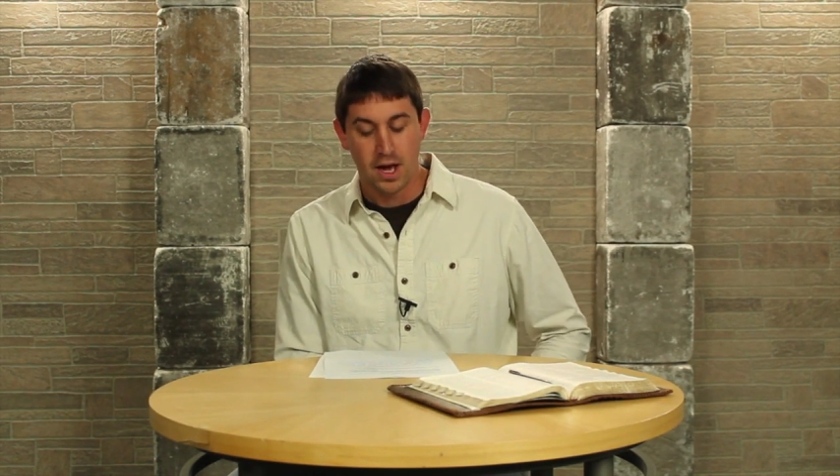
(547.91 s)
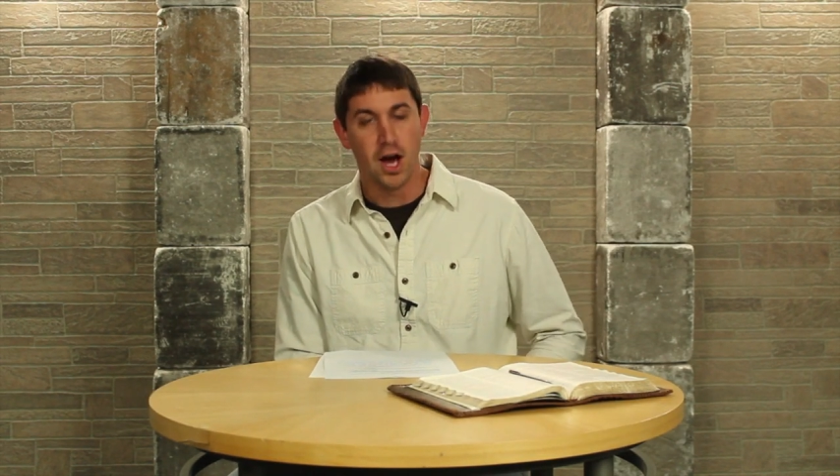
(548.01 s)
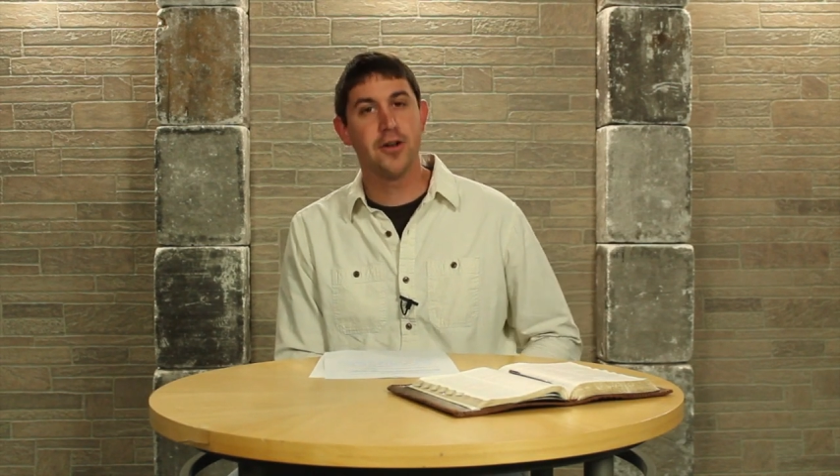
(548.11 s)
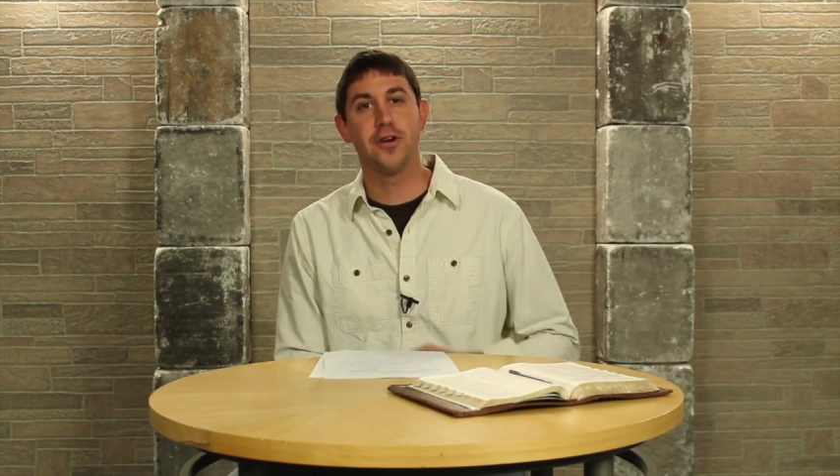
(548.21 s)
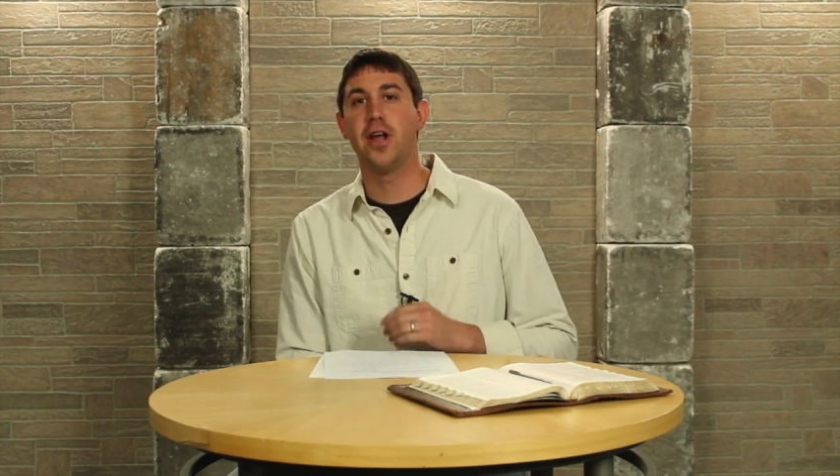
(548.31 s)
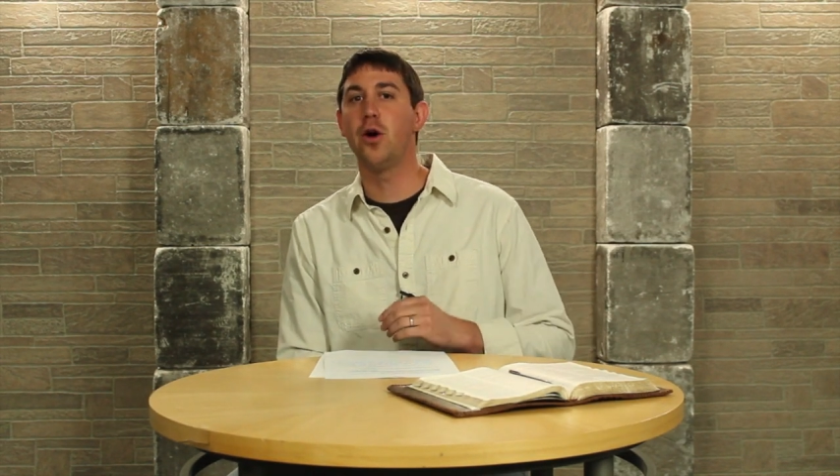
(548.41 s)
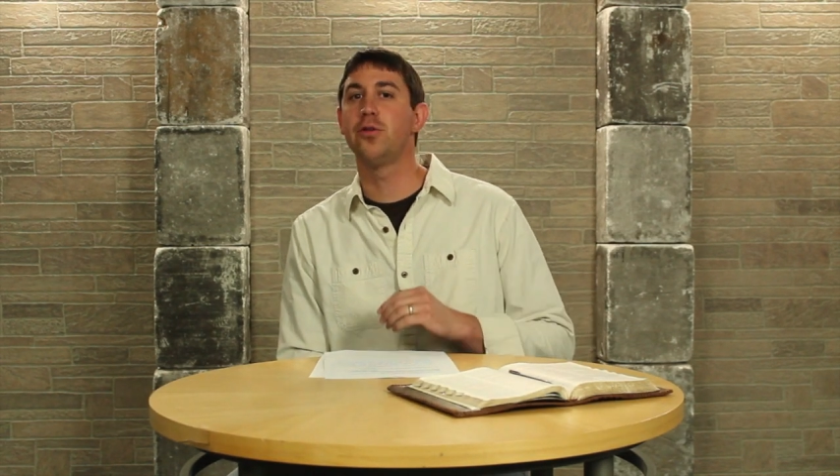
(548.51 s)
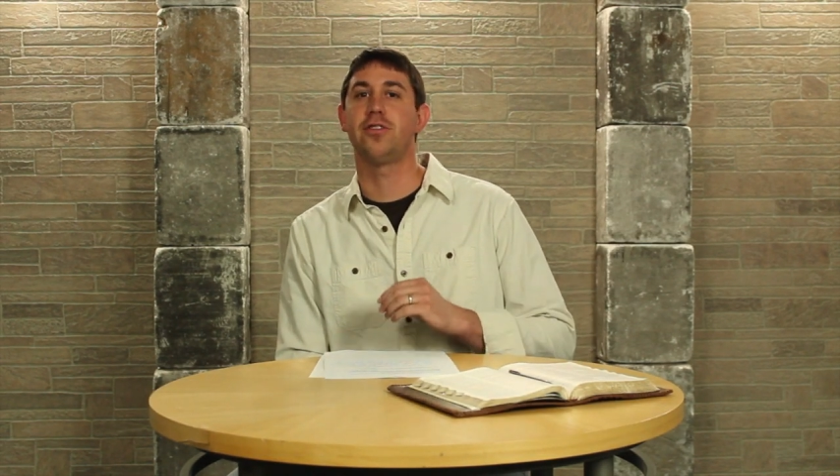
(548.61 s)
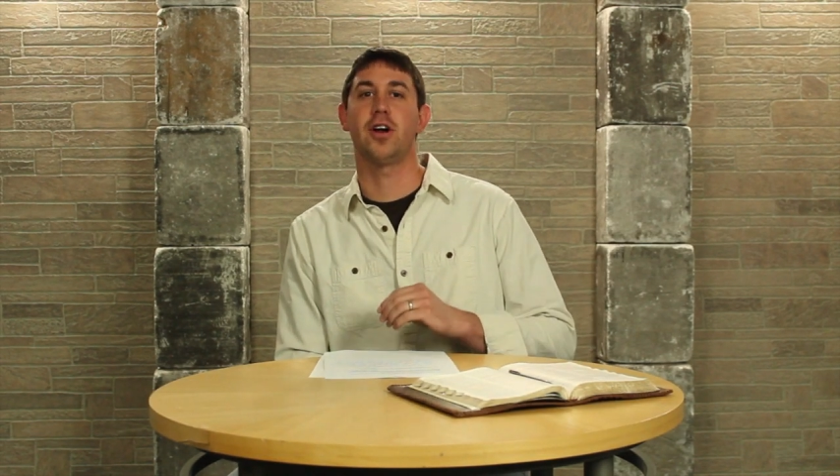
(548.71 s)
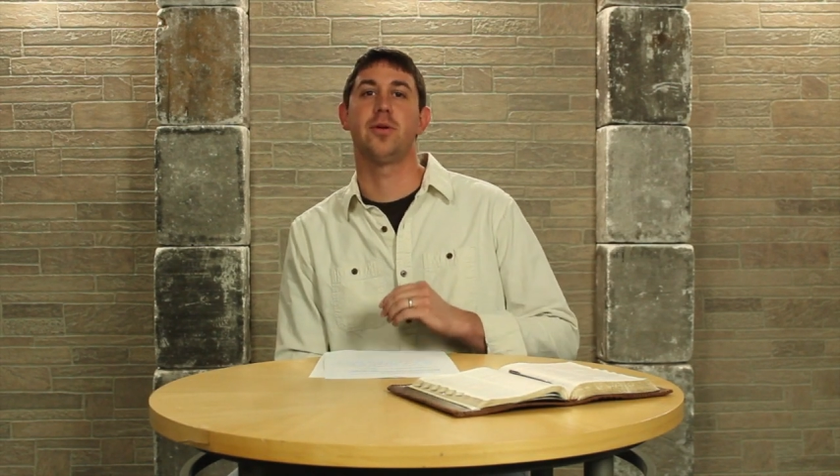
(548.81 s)
Under no
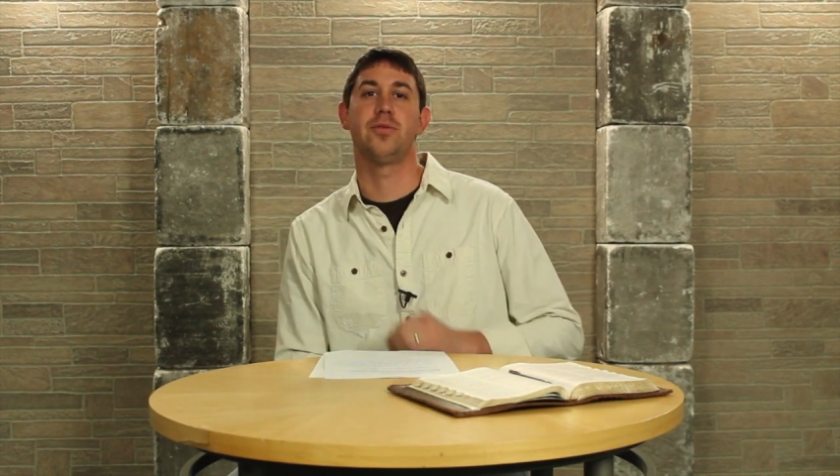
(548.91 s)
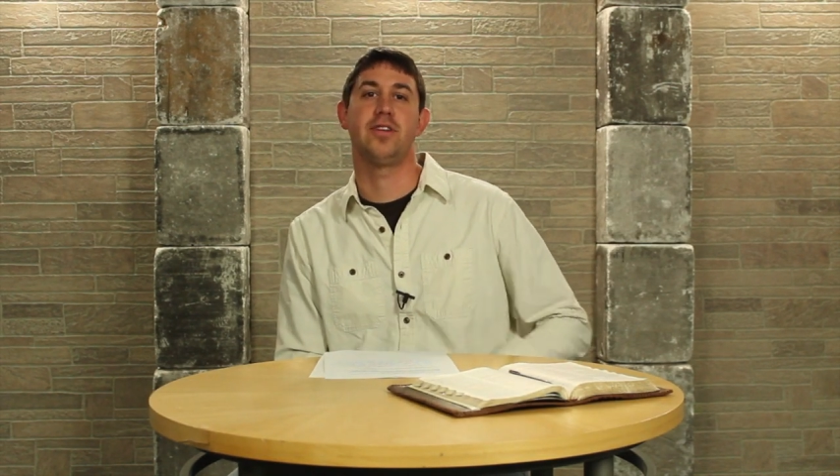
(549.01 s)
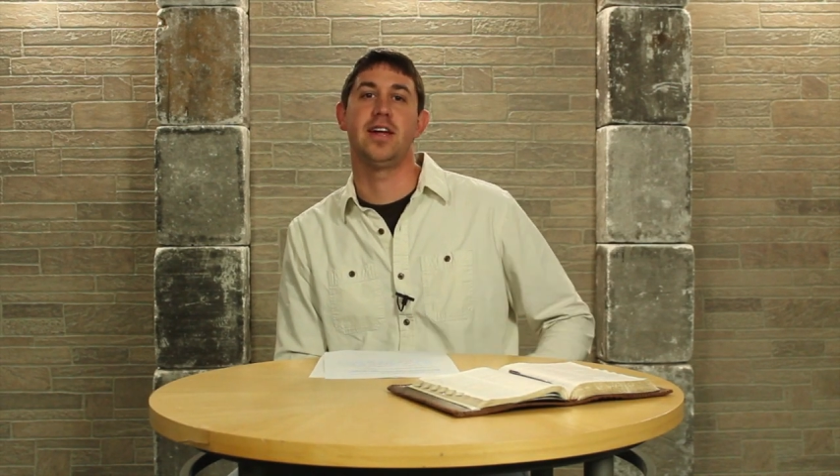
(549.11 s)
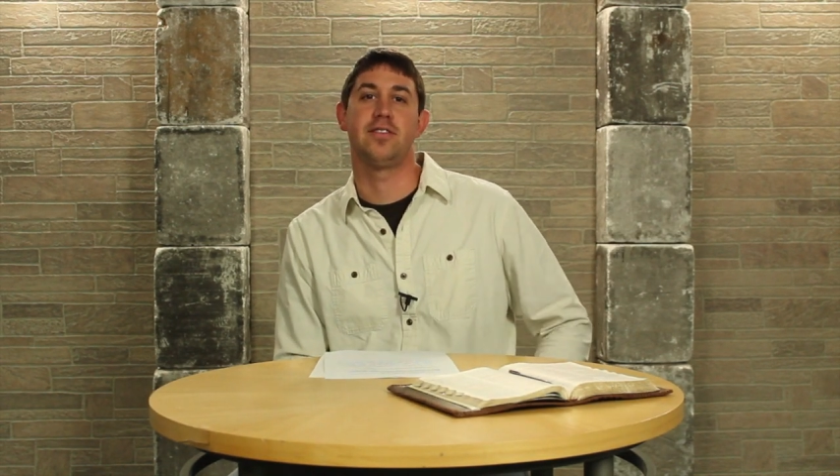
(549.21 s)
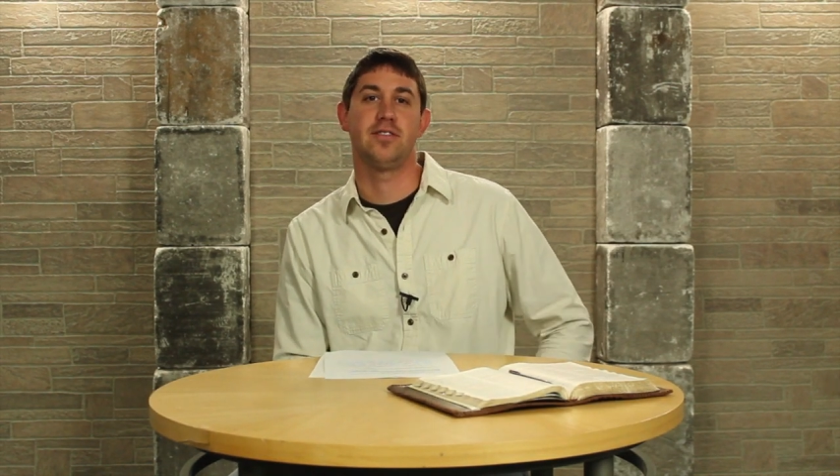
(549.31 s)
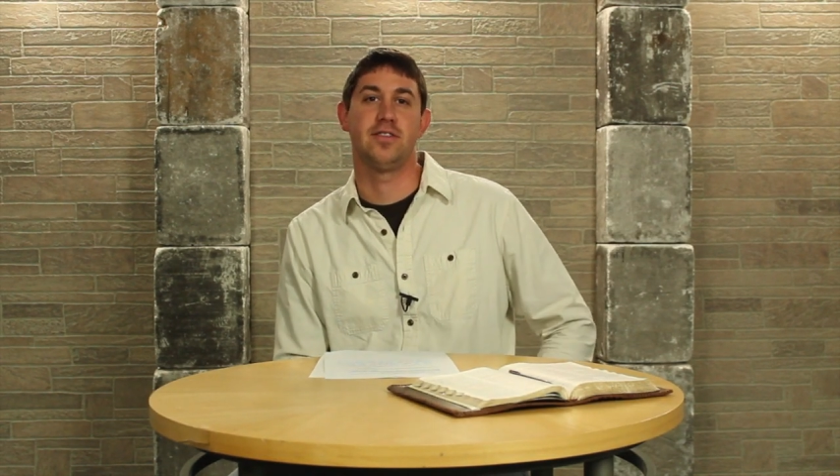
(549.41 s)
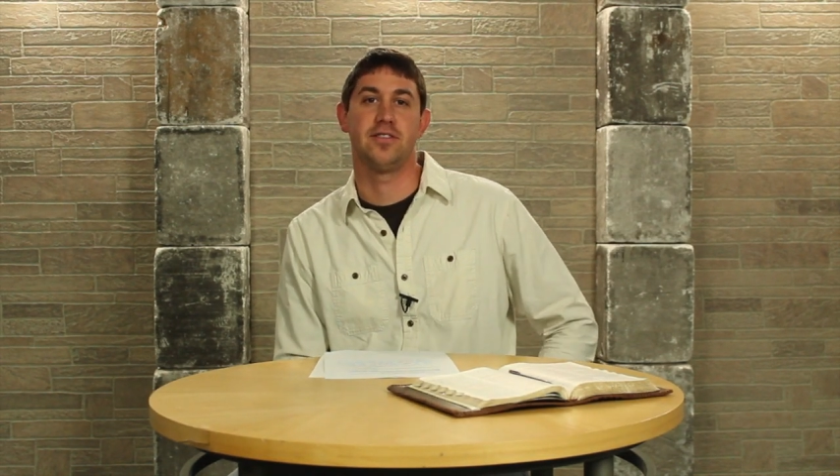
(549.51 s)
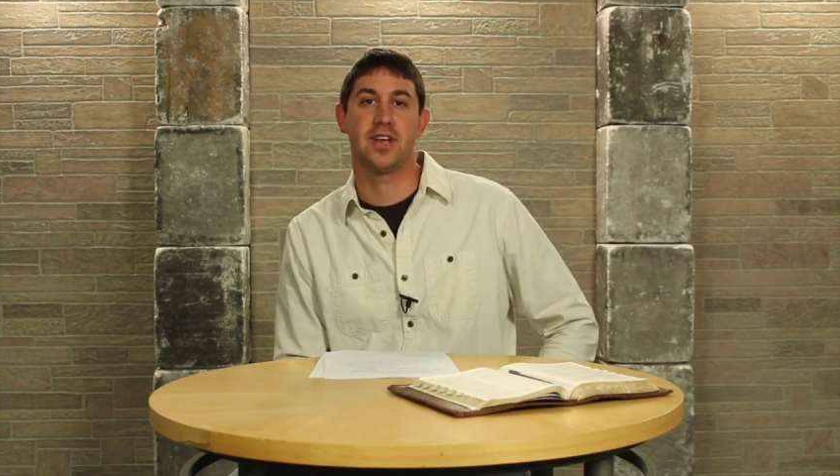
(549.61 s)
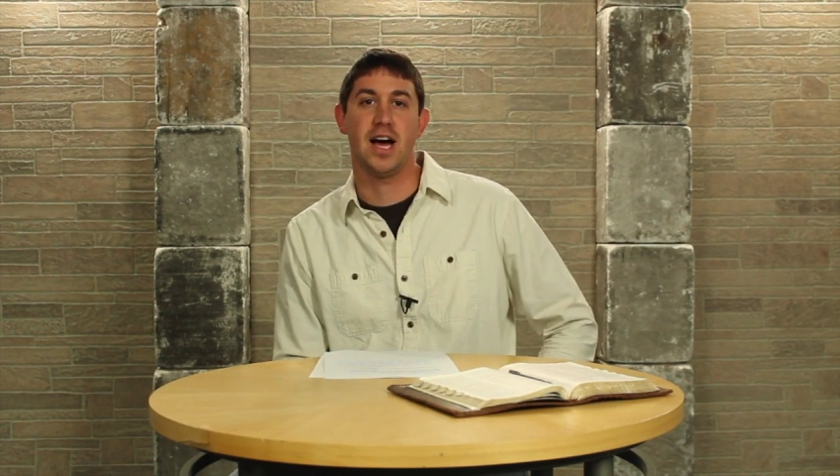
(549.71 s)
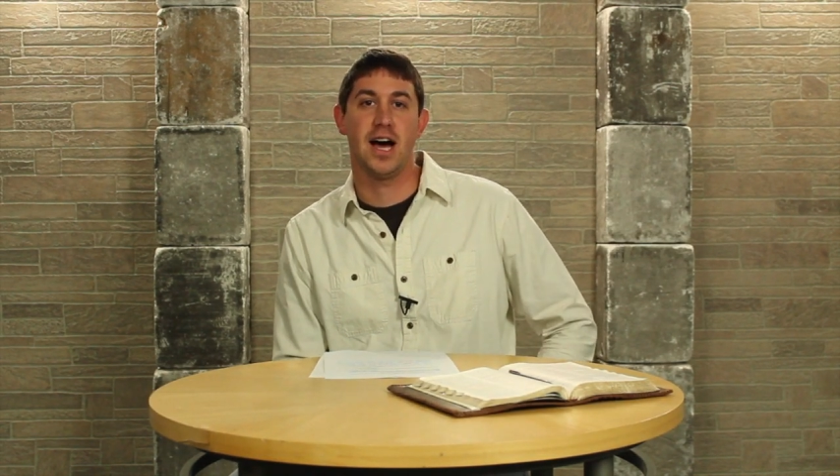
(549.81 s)
circumstances
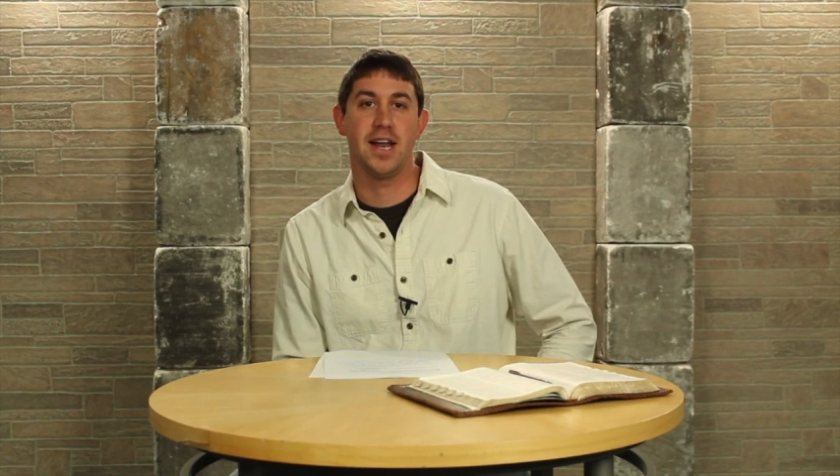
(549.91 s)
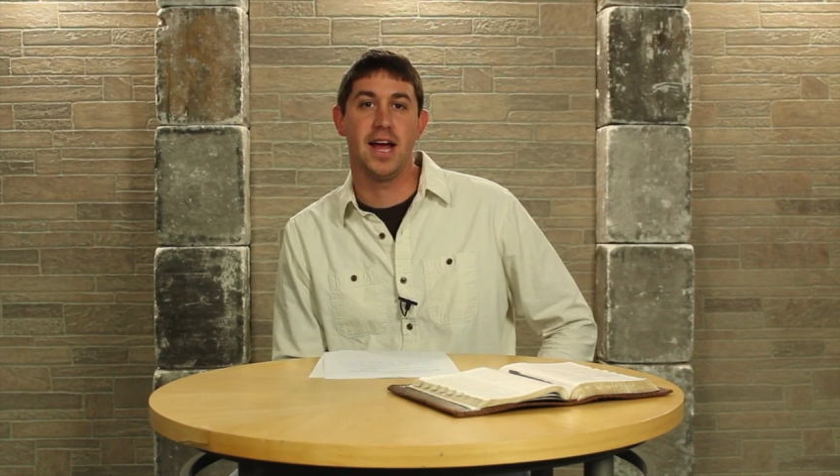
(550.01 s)
does God